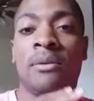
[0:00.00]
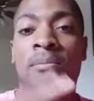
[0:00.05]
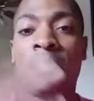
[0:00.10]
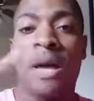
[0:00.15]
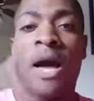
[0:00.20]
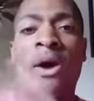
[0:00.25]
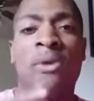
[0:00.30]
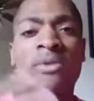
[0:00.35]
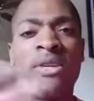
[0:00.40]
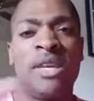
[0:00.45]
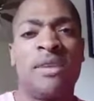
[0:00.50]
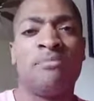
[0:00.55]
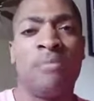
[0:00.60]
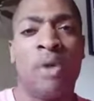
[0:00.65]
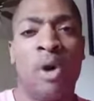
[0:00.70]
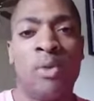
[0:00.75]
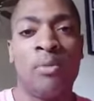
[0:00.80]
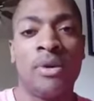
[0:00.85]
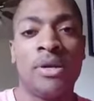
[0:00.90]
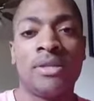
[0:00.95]
pounding
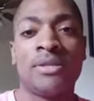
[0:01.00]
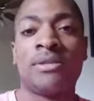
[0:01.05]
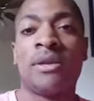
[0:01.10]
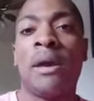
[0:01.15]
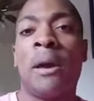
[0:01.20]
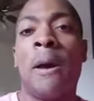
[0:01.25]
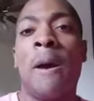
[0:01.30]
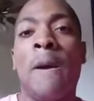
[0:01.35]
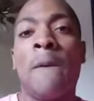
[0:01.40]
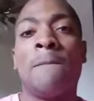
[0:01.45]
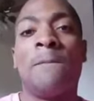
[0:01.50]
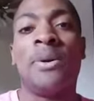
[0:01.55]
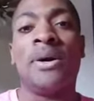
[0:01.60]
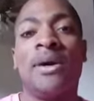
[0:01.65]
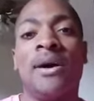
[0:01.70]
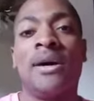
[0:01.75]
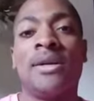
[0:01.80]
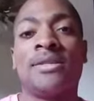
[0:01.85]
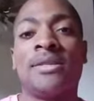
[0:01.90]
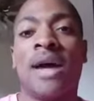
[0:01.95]
moments,
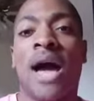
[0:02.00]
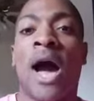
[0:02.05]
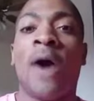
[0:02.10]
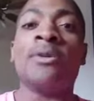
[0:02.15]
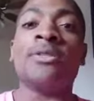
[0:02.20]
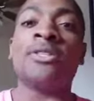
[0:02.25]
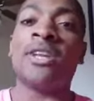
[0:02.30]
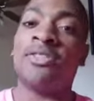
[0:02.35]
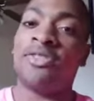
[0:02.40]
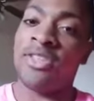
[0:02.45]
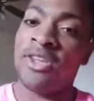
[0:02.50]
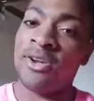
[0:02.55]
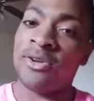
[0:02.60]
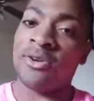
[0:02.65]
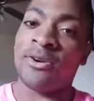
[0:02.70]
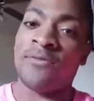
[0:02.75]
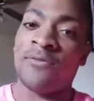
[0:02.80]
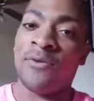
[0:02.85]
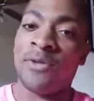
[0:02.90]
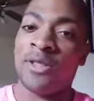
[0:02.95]
but I was in a
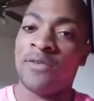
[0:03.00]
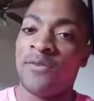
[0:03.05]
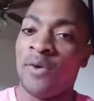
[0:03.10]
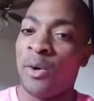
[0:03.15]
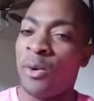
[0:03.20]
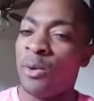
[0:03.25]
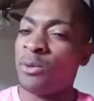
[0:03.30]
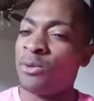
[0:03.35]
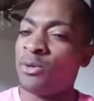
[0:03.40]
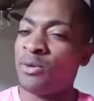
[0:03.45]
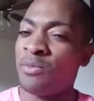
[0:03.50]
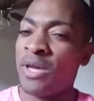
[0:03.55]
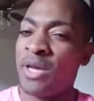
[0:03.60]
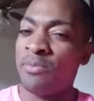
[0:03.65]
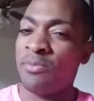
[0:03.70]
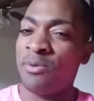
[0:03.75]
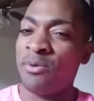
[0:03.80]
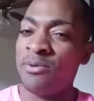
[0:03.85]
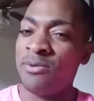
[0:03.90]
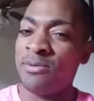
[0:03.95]
theater full of older
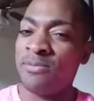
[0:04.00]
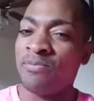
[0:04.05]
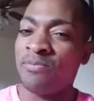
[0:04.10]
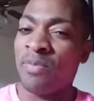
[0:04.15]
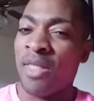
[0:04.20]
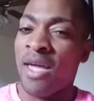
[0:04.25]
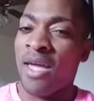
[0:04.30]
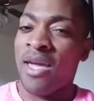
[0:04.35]
people,